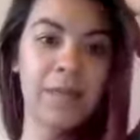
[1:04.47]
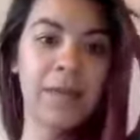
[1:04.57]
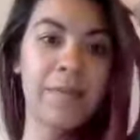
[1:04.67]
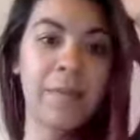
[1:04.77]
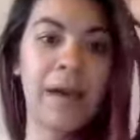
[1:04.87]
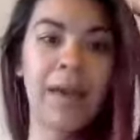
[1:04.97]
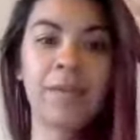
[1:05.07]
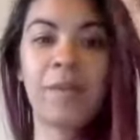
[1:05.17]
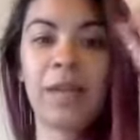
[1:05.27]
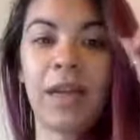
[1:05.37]
my
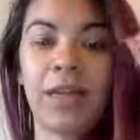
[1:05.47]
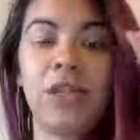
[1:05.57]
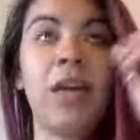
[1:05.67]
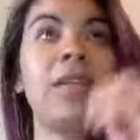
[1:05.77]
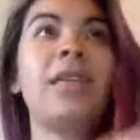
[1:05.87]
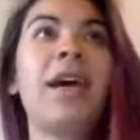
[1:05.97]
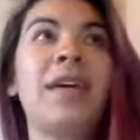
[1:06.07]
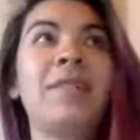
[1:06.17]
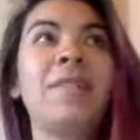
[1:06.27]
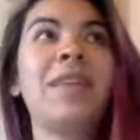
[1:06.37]
husband just
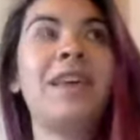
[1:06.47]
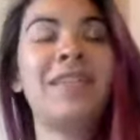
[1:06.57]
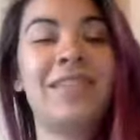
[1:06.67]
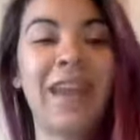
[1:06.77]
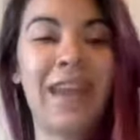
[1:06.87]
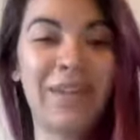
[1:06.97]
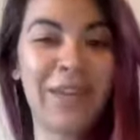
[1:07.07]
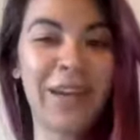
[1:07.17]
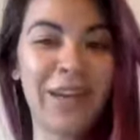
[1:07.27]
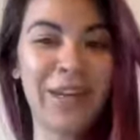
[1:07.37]
asked me the other day if I
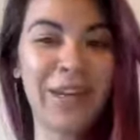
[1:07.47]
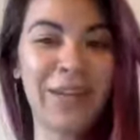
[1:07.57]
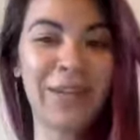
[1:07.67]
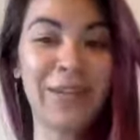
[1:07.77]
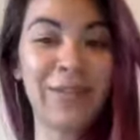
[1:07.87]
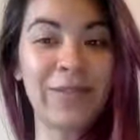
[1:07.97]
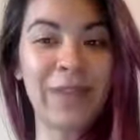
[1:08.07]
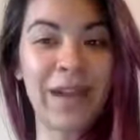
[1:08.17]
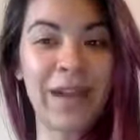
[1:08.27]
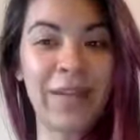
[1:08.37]
could
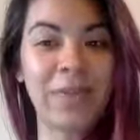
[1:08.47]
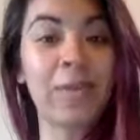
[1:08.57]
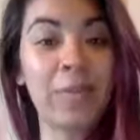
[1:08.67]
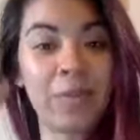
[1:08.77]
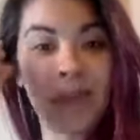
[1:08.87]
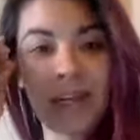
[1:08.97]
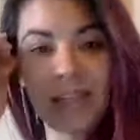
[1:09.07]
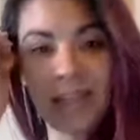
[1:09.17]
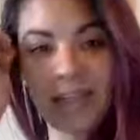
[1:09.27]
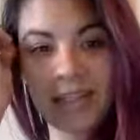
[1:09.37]
uh, replenish
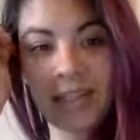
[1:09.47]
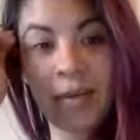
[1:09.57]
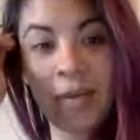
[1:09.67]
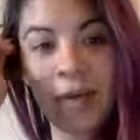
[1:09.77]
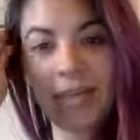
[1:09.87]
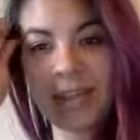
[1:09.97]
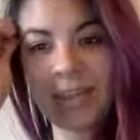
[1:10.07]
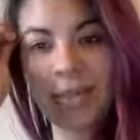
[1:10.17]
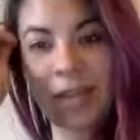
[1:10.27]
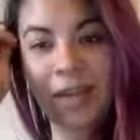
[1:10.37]
his Amavi
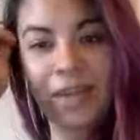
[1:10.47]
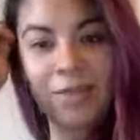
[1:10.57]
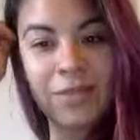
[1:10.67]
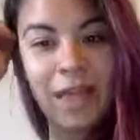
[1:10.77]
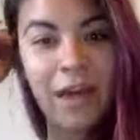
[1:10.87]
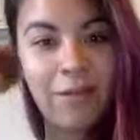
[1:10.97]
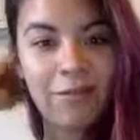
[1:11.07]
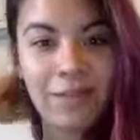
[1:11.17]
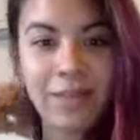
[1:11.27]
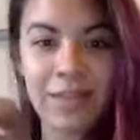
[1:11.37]
supply. He was
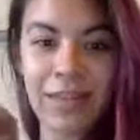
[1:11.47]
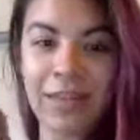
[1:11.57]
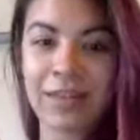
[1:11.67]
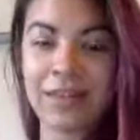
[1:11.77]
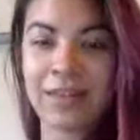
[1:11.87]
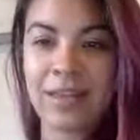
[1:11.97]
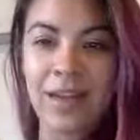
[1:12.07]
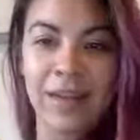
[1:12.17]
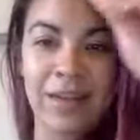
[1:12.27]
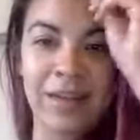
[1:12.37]
out, and
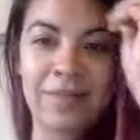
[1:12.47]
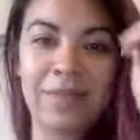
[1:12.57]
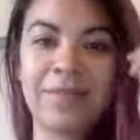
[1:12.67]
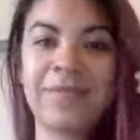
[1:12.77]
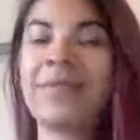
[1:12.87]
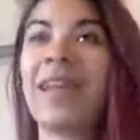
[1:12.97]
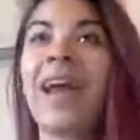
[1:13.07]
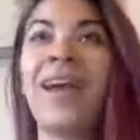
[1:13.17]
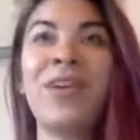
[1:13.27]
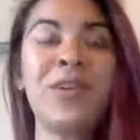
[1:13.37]
um,
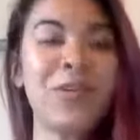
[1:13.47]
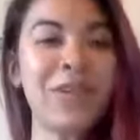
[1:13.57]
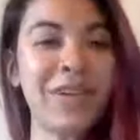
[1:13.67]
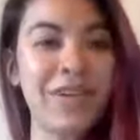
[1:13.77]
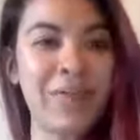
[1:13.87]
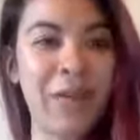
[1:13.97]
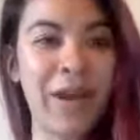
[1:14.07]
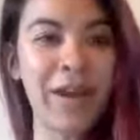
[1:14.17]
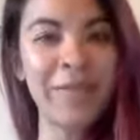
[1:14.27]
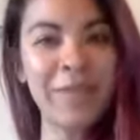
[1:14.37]
I couldn't order it for
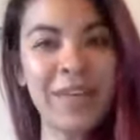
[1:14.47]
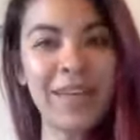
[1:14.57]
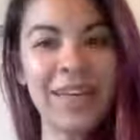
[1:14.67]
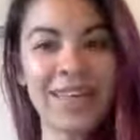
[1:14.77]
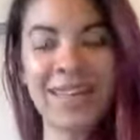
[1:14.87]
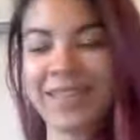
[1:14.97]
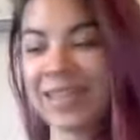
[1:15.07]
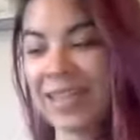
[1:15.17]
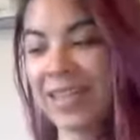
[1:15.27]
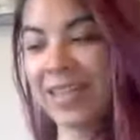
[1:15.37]
him
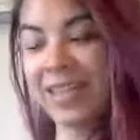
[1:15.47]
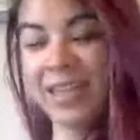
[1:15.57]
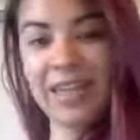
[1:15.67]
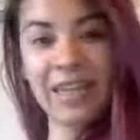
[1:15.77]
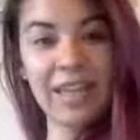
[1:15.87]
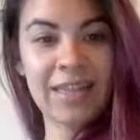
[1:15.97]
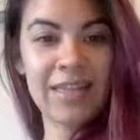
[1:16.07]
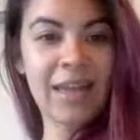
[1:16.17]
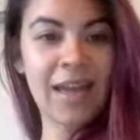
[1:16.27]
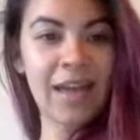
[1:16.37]
because it's
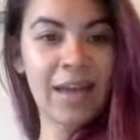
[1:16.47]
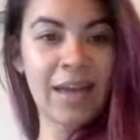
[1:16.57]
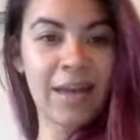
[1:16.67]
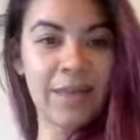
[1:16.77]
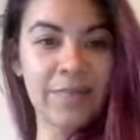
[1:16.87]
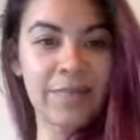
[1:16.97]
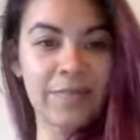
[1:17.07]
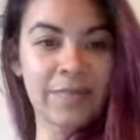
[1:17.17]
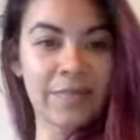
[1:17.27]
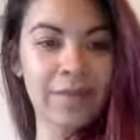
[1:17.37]
not um,
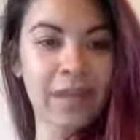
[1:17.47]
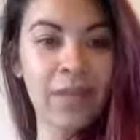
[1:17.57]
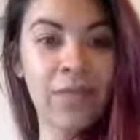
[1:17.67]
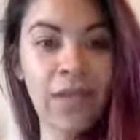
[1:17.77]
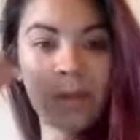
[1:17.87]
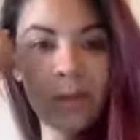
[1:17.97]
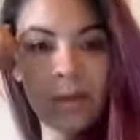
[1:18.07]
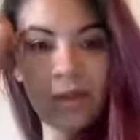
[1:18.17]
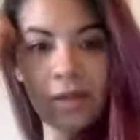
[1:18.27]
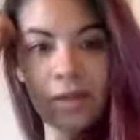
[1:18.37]

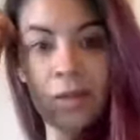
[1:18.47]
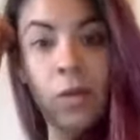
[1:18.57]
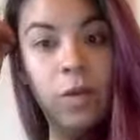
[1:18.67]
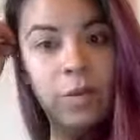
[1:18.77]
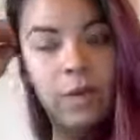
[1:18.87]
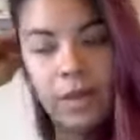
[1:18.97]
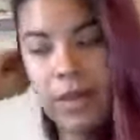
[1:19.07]
available normally.